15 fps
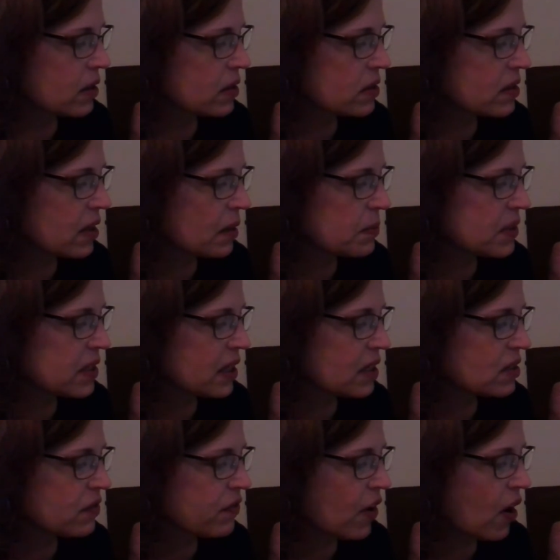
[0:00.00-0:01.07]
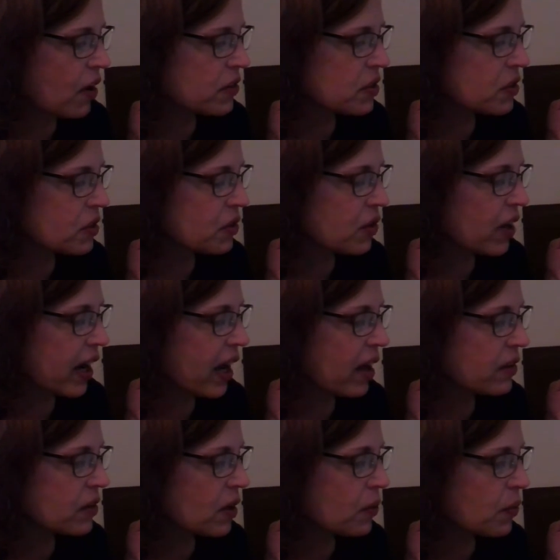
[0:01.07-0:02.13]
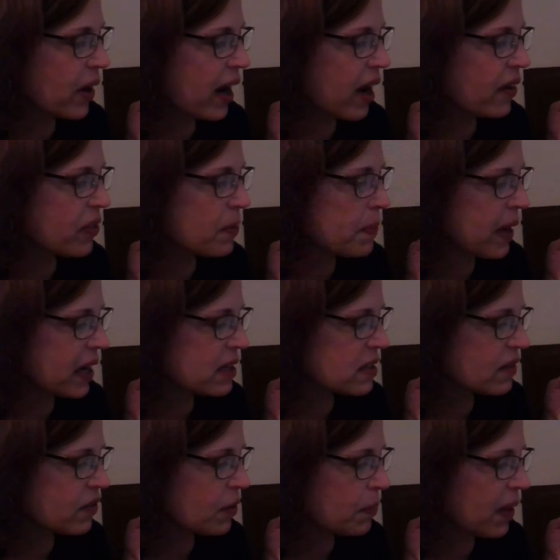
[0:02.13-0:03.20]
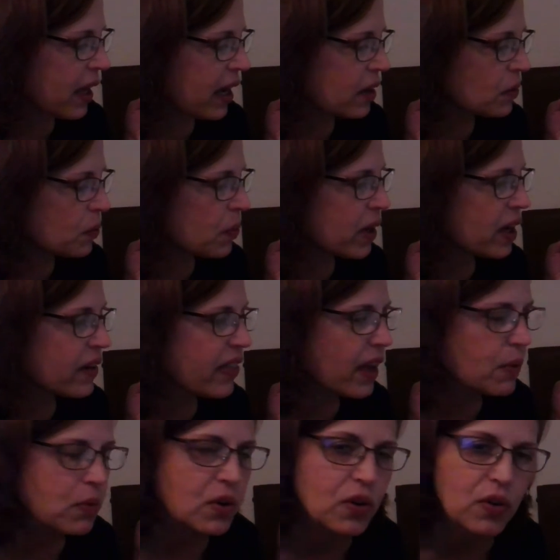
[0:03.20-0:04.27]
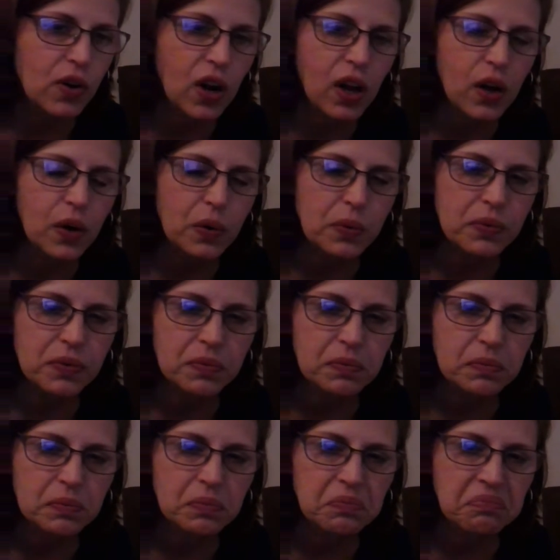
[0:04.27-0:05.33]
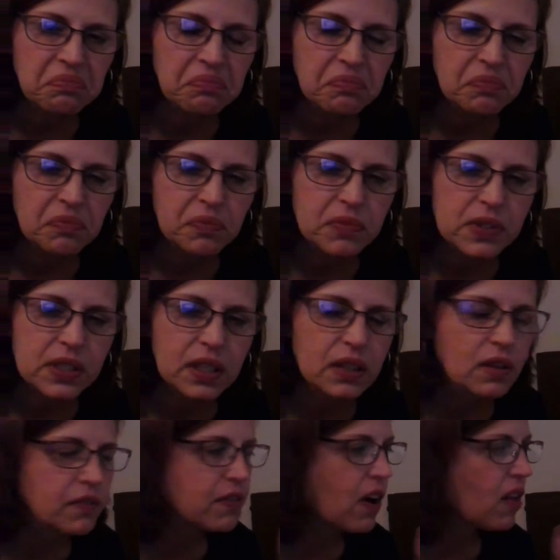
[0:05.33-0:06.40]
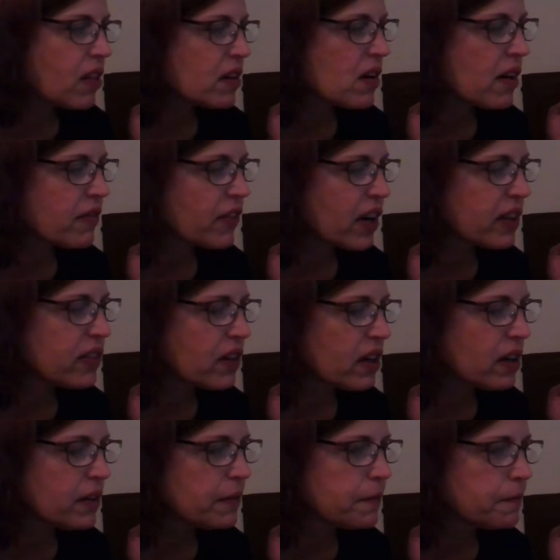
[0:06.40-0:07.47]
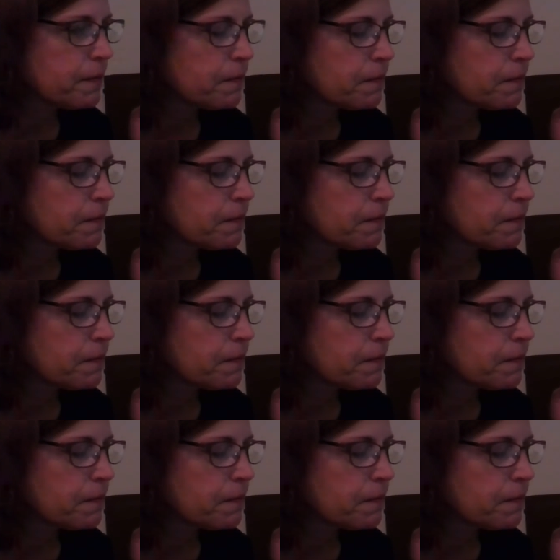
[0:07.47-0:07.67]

Some seeds fall to the ground around the base of the plant where they will grow. See, they're falling off right there.